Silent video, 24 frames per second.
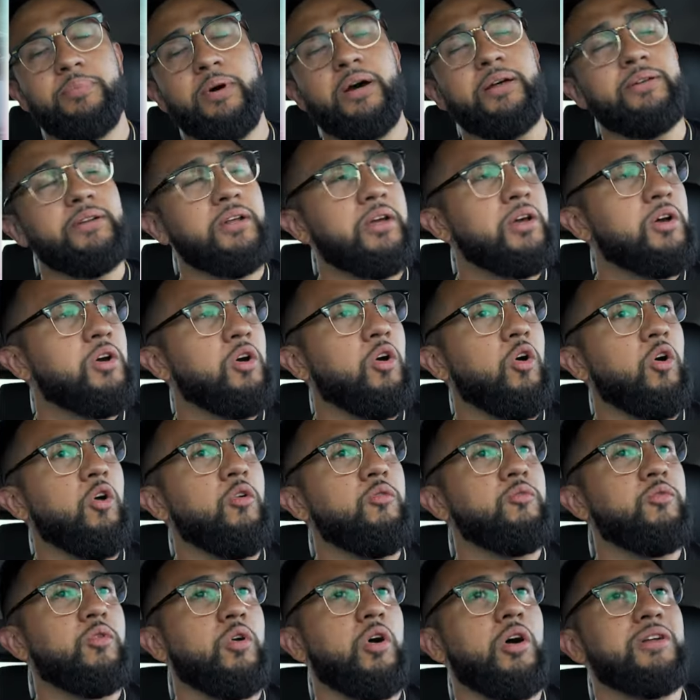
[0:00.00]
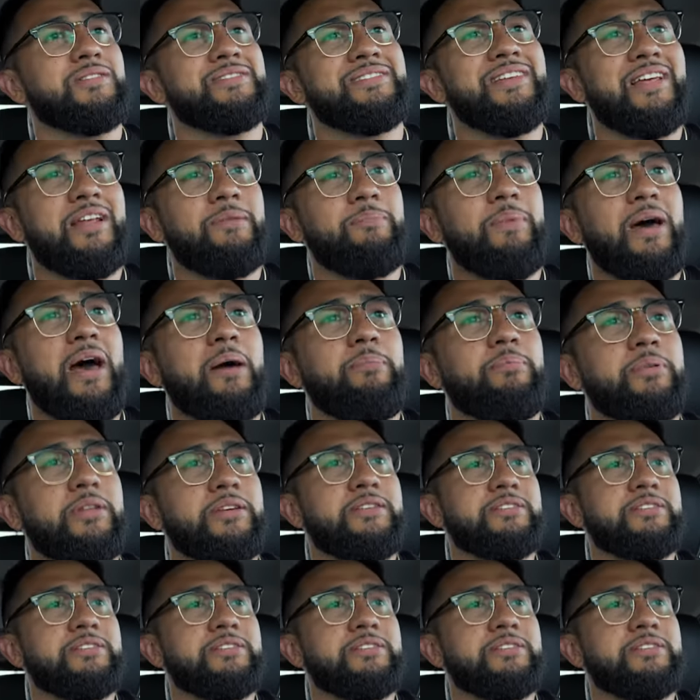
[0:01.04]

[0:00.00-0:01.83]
But overall, it's not a bad